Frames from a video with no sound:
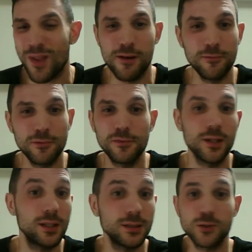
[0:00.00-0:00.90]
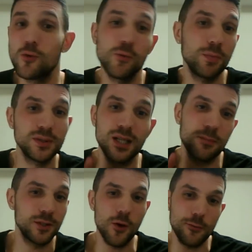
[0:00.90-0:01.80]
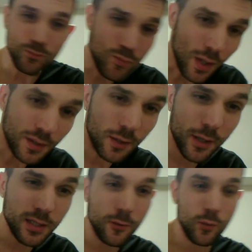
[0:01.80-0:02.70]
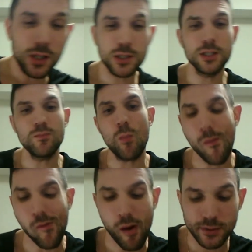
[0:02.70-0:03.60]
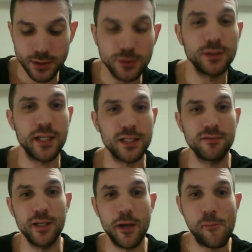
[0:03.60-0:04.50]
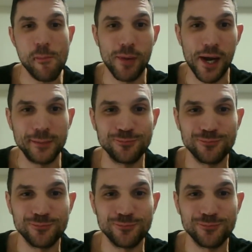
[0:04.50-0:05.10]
If you feel like it's cool, please let me know. Thank you guys for watching. I'll see you in the next video. Bye.